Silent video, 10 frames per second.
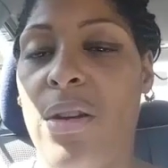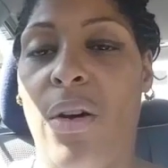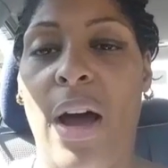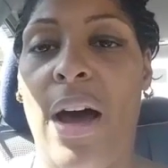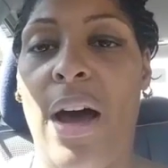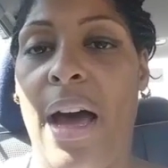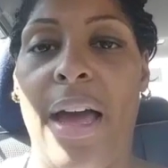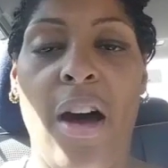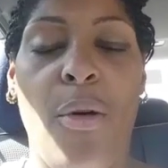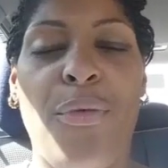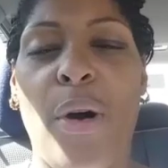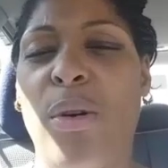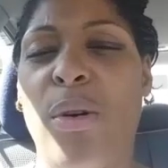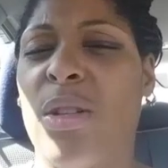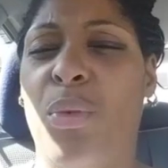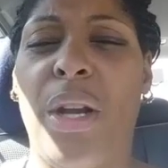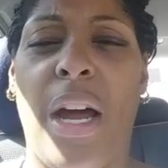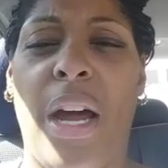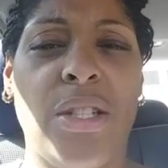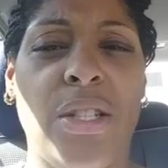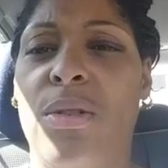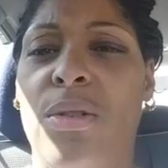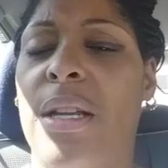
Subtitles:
how I help folks and what I do